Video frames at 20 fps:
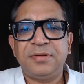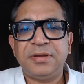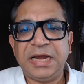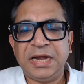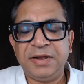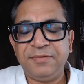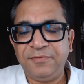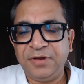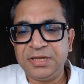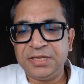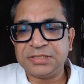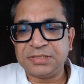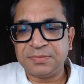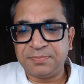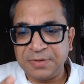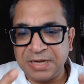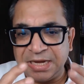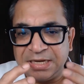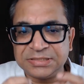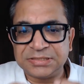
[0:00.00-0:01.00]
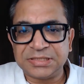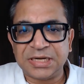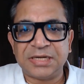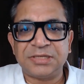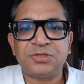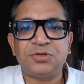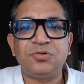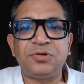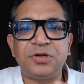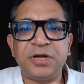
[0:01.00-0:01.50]
And when the supply
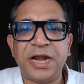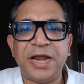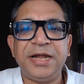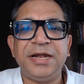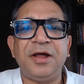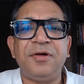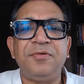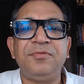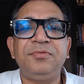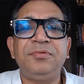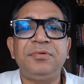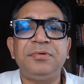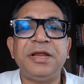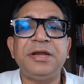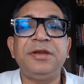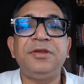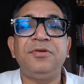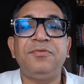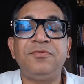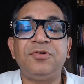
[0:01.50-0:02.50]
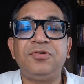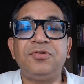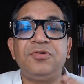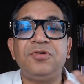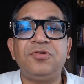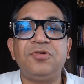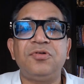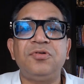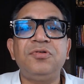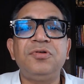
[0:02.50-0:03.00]
starts to dry down, then you would
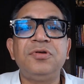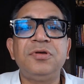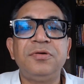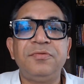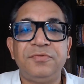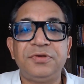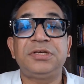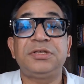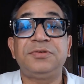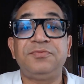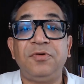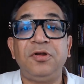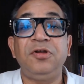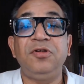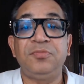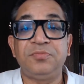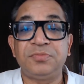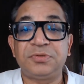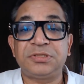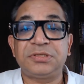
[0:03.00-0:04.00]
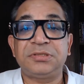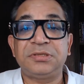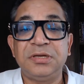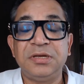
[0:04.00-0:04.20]
know which is volumes.